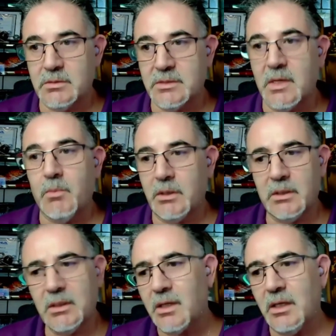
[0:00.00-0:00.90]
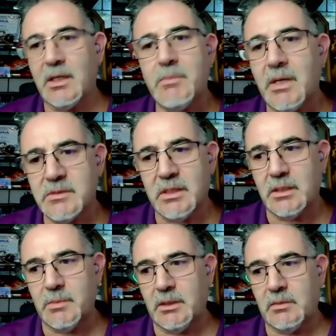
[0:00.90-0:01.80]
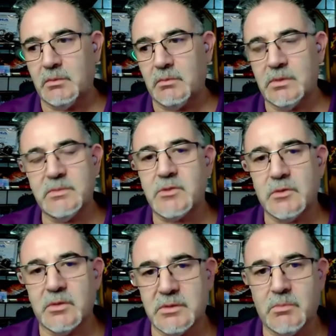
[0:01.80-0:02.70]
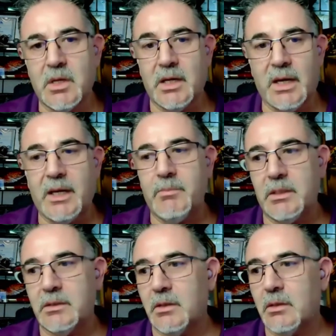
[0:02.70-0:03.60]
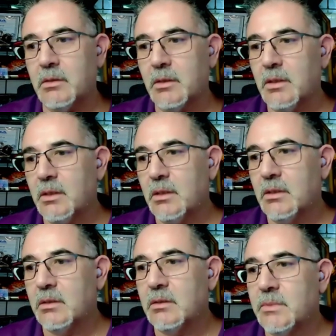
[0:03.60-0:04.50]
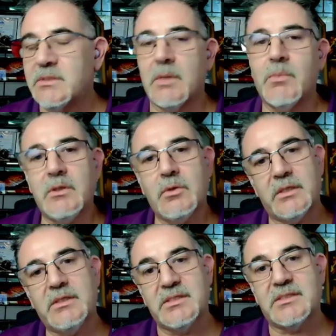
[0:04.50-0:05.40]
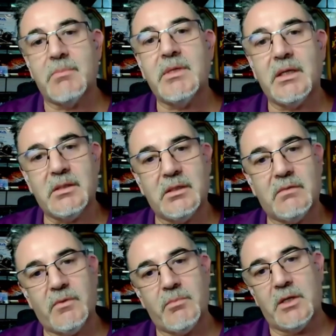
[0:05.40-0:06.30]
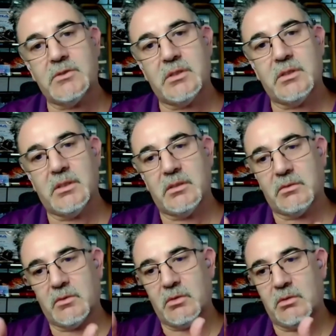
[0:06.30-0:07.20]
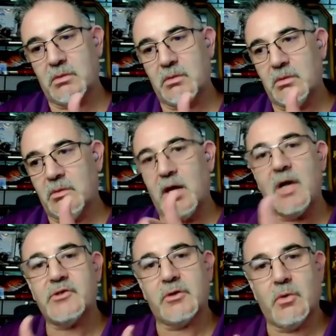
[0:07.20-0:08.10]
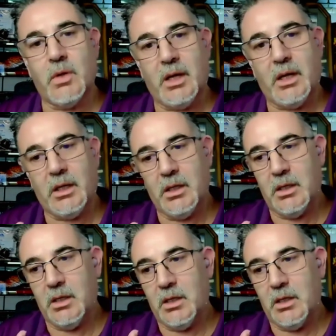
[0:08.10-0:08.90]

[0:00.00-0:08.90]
someone, and I'm not saying I'm anyone special because I'm not. I hate being here, but someone who could disseminate the information in a logical way